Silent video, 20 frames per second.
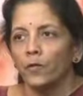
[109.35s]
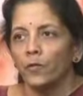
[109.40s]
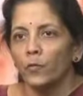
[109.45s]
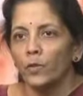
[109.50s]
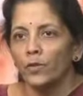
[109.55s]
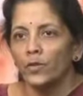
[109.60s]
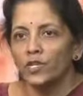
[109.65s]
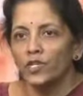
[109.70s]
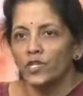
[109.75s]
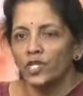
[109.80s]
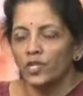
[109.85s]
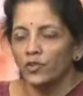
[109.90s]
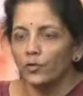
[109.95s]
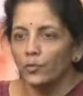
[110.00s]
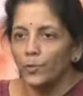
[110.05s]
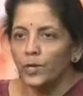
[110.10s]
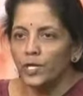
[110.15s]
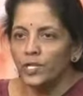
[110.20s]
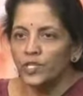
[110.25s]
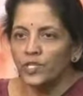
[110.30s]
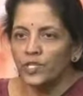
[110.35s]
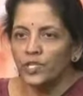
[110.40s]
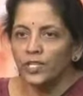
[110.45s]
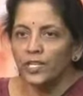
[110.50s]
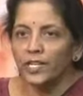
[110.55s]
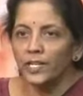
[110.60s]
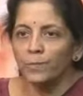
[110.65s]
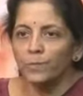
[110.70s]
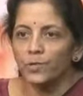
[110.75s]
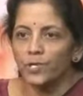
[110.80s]
with the Chief Minister
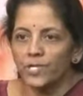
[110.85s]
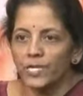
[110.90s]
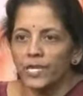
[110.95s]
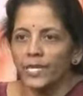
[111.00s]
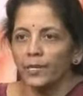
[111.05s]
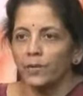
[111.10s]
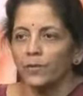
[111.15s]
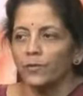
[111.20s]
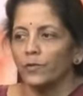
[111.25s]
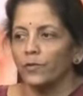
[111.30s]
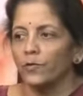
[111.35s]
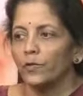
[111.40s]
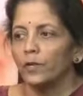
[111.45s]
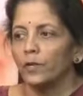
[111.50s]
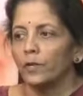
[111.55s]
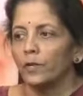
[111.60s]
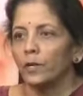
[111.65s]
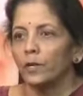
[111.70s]
himself